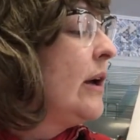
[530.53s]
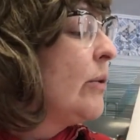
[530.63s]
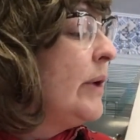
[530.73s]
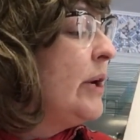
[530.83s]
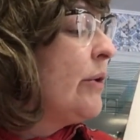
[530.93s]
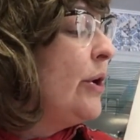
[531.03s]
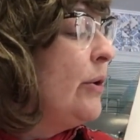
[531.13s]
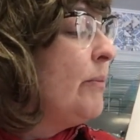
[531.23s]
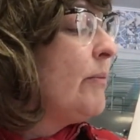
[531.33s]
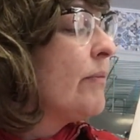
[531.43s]

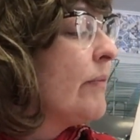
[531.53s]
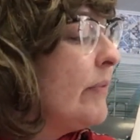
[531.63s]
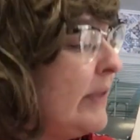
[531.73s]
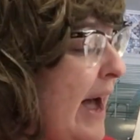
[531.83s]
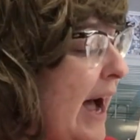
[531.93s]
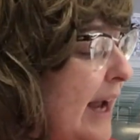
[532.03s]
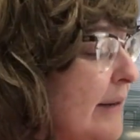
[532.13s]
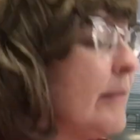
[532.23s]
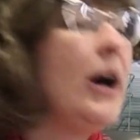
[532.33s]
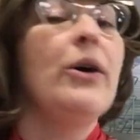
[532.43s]
regroup, 9.
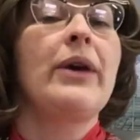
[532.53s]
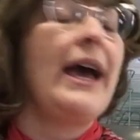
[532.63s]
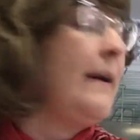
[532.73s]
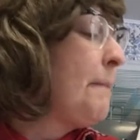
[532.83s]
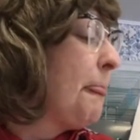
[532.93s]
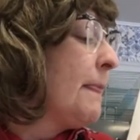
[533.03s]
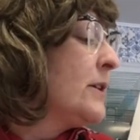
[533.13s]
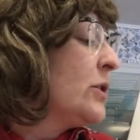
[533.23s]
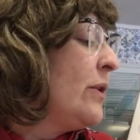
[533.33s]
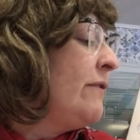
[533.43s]
Okay,
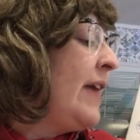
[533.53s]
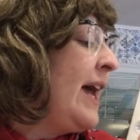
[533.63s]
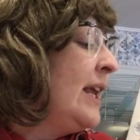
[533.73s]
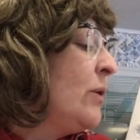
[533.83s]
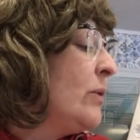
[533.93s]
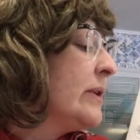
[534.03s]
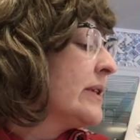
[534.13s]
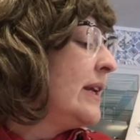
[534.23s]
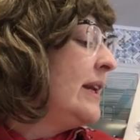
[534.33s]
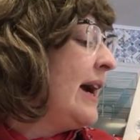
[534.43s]
so if that
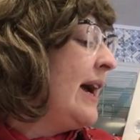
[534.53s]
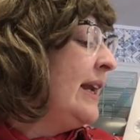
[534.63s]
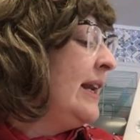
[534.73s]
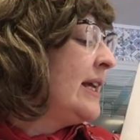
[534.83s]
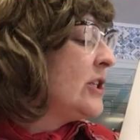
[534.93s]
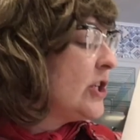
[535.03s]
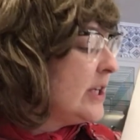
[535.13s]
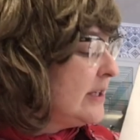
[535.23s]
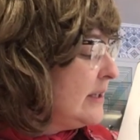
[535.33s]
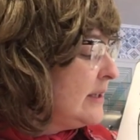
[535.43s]
equals 9
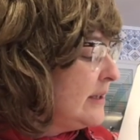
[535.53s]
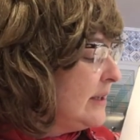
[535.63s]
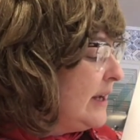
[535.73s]
inches,